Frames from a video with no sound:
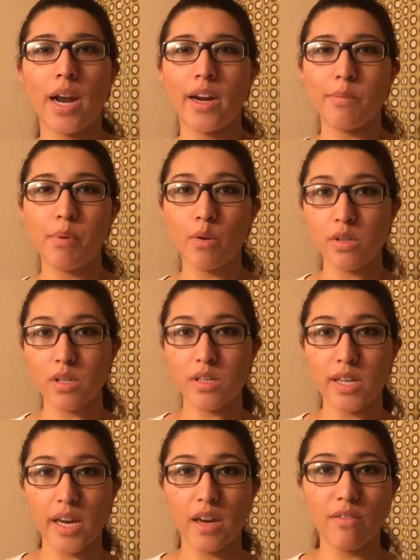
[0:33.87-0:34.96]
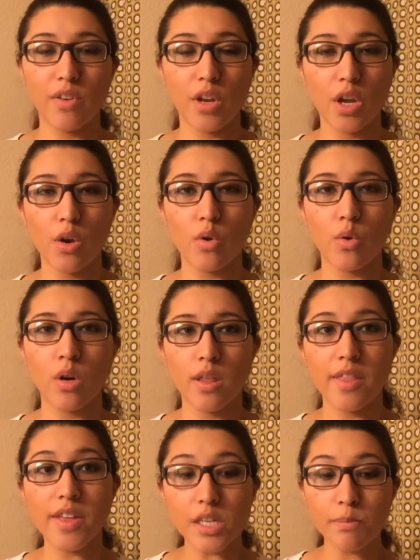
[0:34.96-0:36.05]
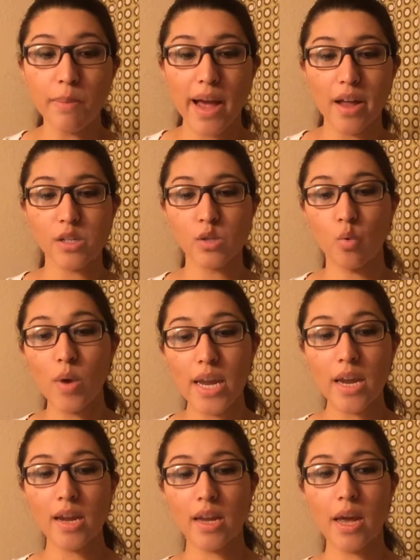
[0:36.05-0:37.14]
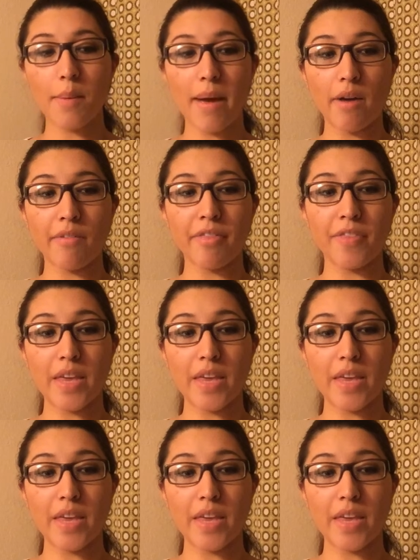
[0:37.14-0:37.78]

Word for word: I posted the second video this past week about